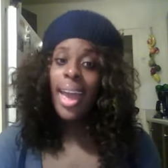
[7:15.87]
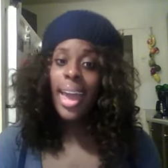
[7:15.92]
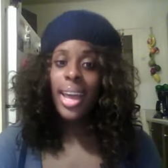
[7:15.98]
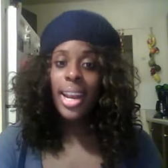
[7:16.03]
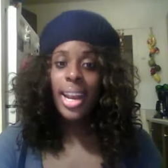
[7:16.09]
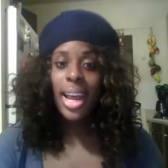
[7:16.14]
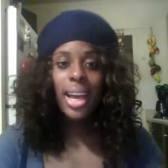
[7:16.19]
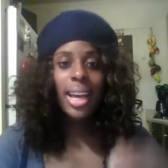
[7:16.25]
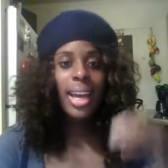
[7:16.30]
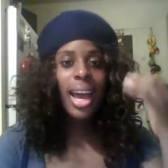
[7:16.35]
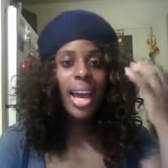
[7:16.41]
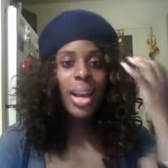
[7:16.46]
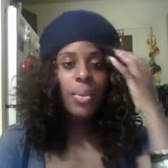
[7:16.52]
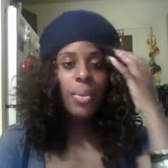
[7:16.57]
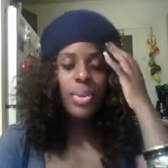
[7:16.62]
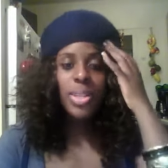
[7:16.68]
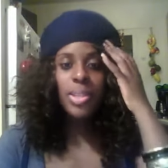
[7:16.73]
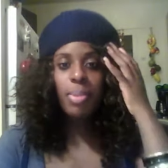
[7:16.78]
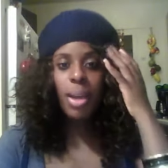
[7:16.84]
And I kind
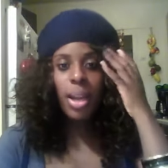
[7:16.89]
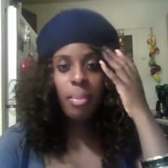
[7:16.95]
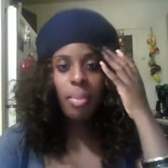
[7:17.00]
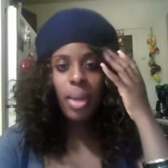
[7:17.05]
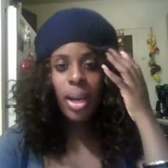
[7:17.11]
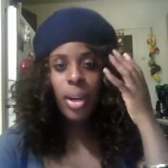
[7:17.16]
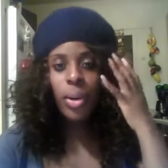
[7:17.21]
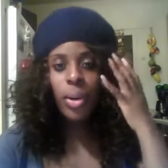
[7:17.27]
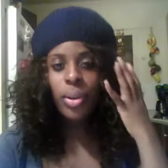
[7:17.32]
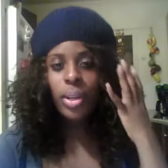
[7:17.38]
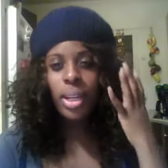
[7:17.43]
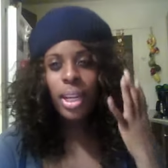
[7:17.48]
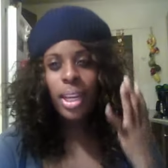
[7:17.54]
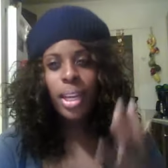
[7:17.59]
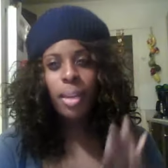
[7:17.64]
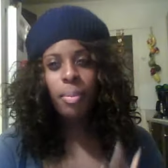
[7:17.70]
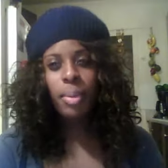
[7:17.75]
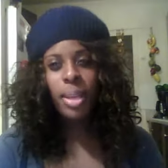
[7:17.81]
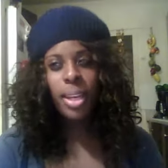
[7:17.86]
of respect my girl
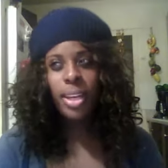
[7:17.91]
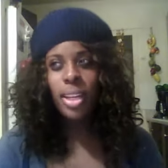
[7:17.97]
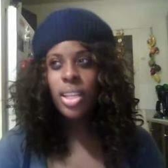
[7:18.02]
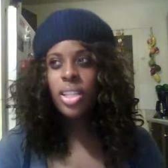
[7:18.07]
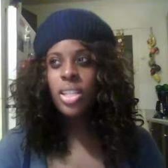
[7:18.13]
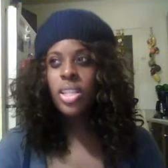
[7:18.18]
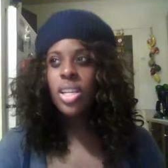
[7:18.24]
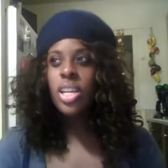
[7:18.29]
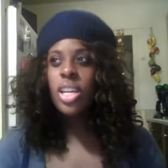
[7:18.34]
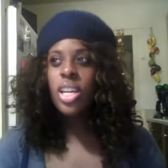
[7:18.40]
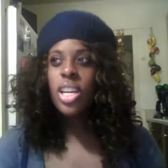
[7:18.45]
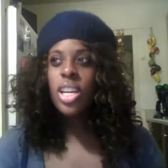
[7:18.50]
Nicki because